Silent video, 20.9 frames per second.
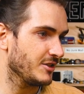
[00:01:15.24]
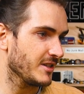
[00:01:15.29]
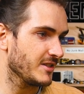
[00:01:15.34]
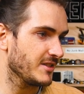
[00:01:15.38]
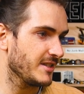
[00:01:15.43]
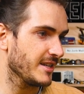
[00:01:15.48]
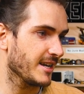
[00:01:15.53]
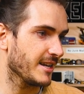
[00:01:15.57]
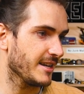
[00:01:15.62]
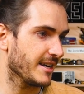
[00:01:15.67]

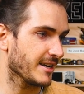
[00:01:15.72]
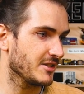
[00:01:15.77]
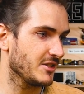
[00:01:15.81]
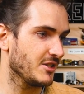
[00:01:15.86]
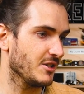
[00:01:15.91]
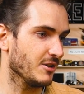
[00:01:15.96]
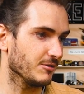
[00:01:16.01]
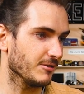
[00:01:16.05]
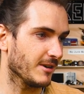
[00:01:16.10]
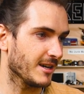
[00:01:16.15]
just to connect
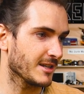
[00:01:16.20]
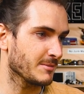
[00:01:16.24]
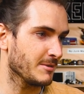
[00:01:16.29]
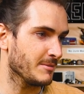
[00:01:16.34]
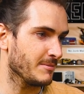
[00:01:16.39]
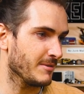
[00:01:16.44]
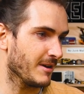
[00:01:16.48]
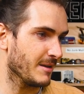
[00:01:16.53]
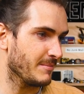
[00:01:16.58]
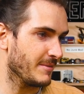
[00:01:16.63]
to your
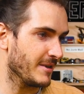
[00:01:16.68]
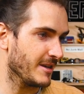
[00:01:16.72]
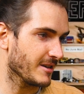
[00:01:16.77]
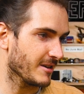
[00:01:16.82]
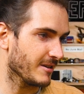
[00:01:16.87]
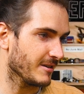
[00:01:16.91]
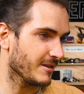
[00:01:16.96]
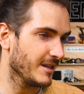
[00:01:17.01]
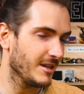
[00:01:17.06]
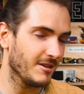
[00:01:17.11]
Raspberry Pi
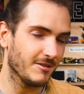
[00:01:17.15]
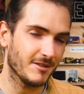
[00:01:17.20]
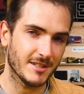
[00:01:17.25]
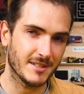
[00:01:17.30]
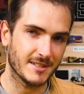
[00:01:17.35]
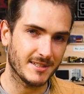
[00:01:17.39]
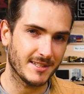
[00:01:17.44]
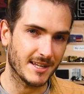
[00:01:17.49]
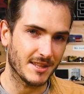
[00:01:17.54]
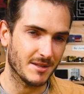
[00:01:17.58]
Pico. Here it
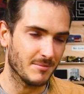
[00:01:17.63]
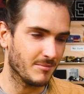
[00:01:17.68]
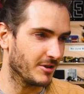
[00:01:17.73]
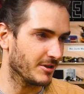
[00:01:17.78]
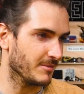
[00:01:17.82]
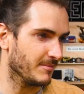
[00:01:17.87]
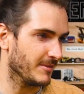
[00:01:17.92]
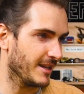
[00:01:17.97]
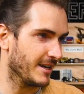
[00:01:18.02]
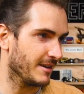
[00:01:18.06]
is down the
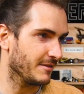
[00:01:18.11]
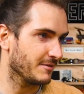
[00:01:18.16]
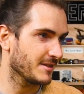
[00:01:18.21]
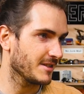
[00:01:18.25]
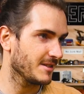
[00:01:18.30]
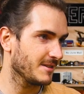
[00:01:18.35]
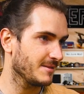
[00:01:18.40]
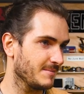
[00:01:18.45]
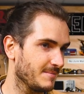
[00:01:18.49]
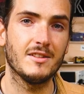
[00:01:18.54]
bottom
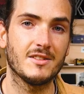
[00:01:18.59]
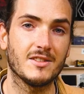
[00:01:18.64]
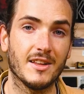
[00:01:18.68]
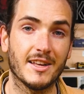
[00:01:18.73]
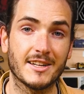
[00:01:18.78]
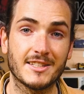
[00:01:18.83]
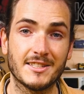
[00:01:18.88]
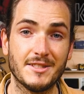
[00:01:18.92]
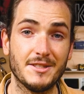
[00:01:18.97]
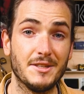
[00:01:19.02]
left.
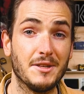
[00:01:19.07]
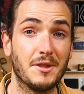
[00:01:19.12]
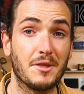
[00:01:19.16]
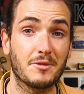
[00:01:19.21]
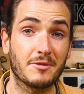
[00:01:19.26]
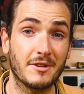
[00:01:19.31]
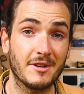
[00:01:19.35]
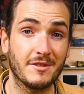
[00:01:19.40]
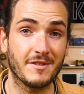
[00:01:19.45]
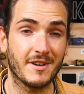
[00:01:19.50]
Select the
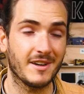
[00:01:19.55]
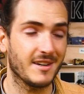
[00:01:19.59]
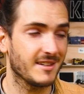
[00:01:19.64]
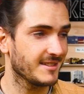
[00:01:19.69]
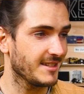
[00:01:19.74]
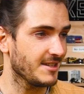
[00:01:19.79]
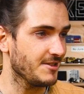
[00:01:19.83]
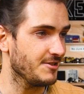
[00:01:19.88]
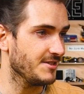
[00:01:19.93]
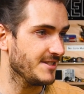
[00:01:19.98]
three
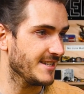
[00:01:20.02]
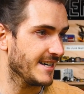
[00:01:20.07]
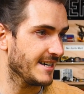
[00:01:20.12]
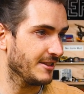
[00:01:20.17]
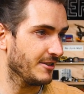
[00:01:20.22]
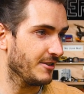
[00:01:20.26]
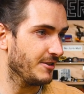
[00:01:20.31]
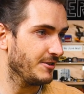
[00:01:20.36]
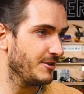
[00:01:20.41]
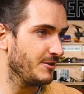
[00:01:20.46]
files that you
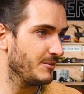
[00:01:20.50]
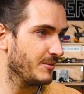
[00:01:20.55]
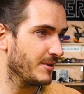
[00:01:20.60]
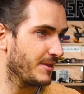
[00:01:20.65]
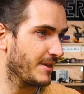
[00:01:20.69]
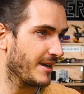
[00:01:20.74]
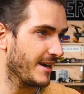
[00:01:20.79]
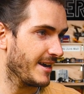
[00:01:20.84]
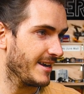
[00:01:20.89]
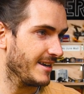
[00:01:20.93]
downloaded
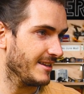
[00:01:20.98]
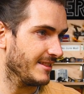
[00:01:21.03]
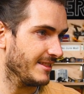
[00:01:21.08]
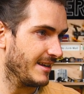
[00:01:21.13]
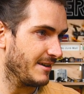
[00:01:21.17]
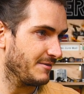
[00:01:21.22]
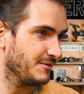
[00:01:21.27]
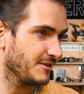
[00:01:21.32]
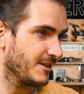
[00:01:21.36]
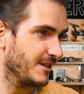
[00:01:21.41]
with a
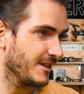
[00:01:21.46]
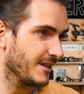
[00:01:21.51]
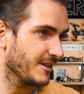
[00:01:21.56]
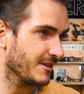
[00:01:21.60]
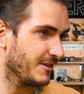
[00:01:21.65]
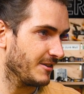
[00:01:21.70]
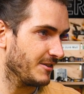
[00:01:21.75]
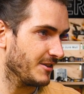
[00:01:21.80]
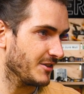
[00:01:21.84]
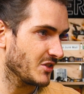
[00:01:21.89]
left
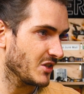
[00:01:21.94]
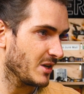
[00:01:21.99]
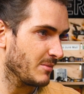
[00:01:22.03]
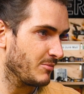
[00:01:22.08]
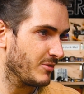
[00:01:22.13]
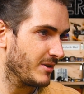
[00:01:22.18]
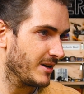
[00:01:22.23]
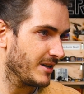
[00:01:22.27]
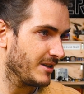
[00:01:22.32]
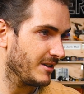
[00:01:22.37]
click on the
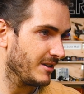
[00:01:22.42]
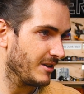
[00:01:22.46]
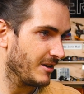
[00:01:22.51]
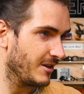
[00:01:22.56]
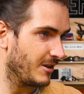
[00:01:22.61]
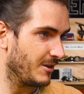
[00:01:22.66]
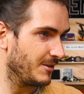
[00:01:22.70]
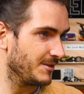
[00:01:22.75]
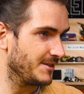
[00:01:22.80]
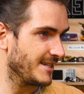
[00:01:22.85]
top
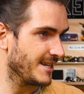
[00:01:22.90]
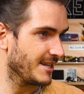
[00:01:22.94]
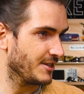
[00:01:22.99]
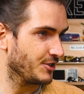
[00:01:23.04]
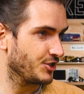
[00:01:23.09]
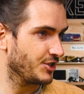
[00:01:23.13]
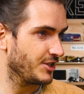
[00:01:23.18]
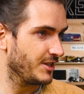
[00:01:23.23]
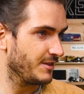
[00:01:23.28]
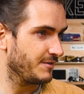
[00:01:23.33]
one, hold
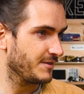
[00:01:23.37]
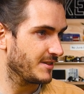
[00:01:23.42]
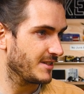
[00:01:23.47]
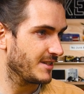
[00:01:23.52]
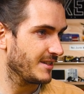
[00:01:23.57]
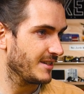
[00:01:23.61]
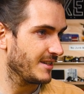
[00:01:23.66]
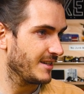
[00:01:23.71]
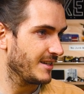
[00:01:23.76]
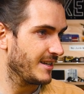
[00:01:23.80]
down
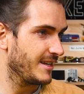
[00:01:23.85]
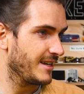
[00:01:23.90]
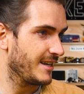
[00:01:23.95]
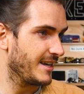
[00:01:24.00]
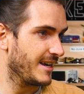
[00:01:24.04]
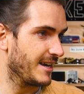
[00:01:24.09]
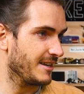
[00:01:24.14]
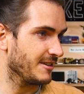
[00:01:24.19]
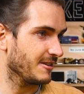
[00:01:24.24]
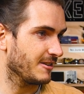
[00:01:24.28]
Shift
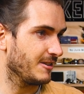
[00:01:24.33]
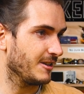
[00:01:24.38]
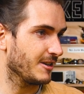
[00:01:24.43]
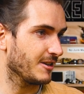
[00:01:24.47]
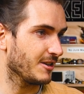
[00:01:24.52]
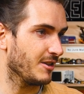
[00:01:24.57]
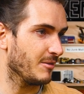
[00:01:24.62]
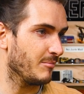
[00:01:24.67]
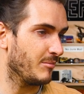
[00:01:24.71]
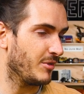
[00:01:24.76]
and
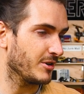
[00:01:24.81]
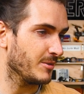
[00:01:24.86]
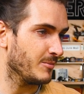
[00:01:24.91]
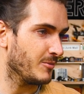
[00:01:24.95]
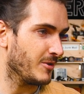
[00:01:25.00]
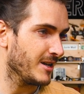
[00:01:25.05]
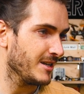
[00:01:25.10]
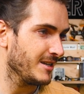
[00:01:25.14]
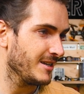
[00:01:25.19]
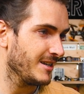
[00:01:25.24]
click on the
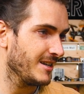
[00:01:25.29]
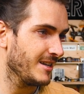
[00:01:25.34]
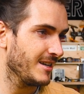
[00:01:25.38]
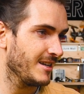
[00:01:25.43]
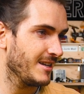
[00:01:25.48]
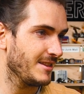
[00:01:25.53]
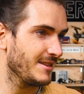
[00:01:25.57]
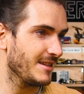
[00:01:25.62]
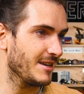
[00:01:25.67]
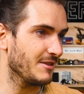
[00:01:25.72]
bottom one,
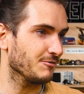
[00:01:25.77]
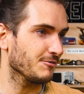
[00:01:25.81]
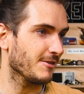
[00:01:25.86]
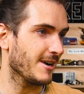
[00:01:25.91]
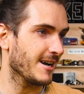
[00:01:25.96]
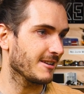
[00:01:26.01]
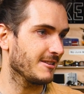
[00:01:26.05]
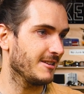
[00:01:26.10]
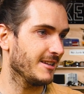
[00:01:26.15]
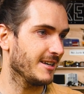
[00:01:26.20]
then
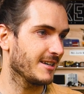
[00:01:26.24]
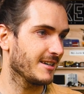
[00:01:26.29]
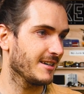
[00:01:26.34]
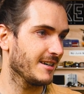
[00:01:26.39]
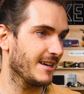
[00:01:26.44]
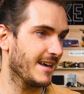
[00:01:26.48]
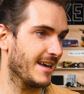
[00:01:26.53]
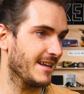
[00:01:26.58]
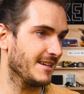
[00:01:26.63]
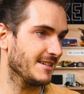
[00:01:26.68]
right
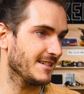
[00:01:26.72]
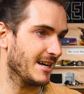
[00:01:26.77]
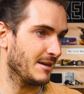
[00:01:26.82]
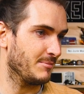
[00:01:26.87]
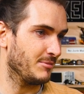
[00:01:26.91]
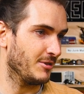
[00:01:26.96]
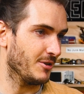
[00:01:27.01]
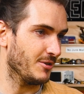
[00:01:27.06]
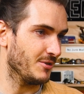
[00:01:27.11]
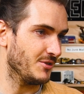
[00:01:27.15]
click and
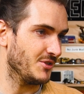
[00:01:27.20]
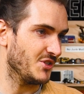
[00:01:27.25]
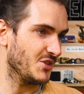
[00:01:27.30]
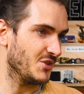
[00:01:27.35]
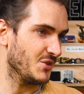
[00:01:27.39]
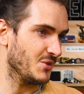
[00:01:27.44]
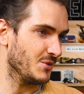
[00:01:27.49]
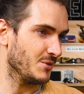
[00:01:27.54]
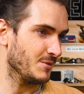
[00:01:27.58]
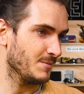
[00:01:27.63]
upload
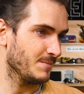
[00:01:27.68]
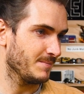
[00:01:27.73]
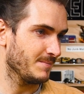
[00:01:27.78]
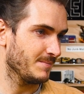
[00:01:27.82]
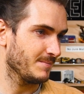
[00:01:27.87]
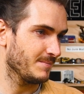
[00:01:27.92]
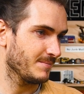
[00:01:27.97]
to.